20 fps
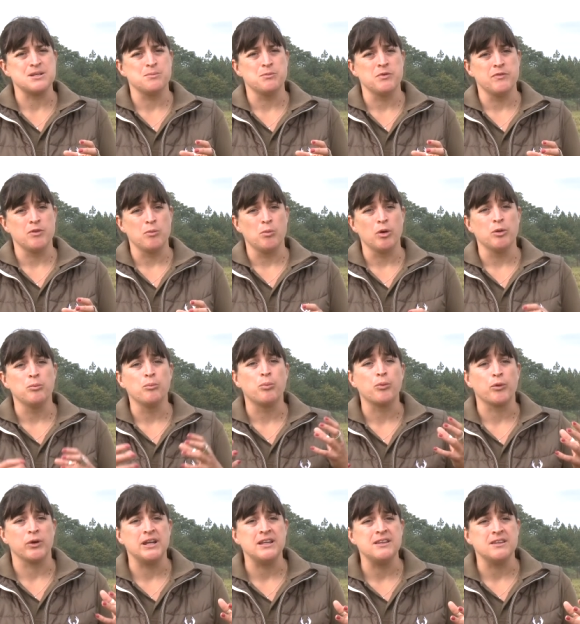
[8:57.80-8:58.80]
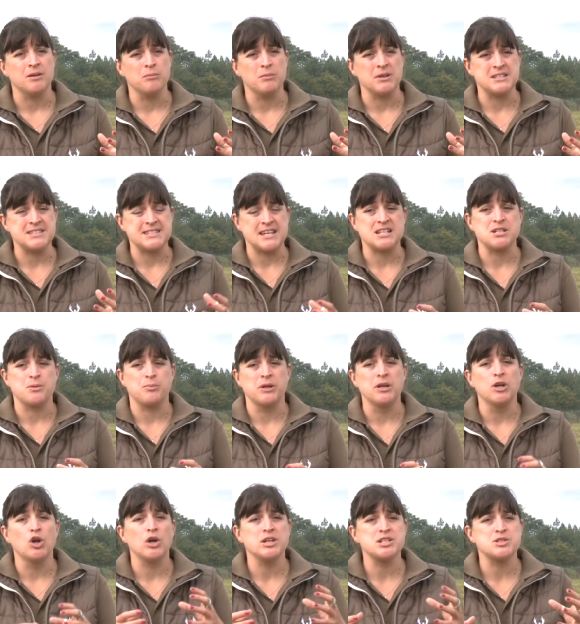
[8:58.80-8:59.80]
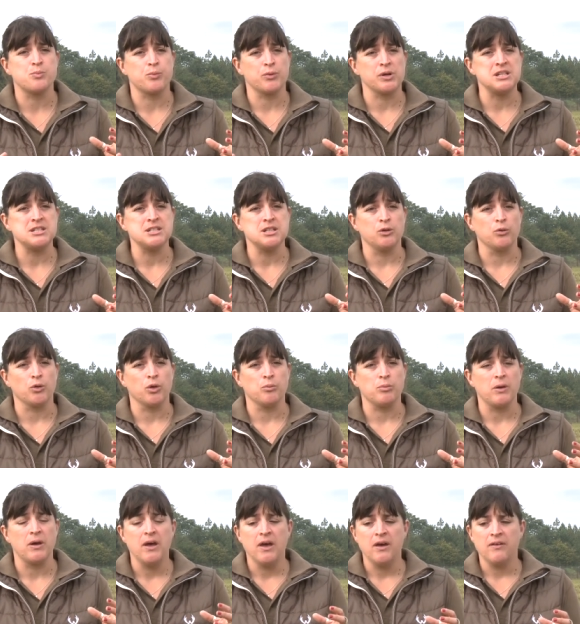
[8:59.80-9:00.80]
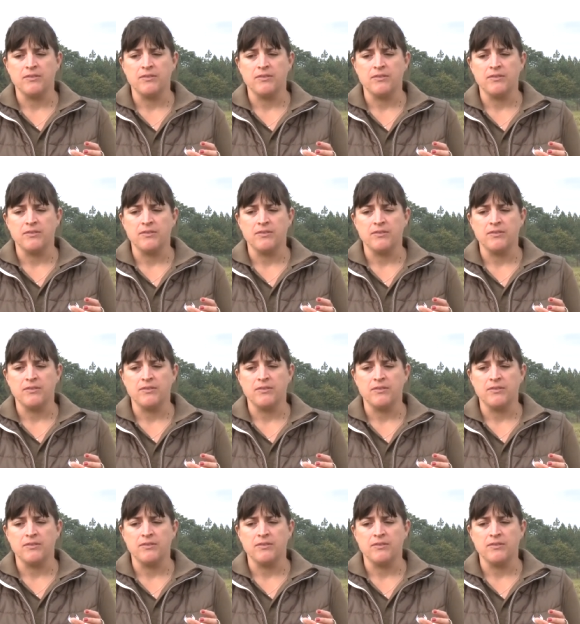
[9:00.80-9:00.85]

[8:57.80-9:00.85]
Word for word: some of them on and breed them and set up a nice breeding group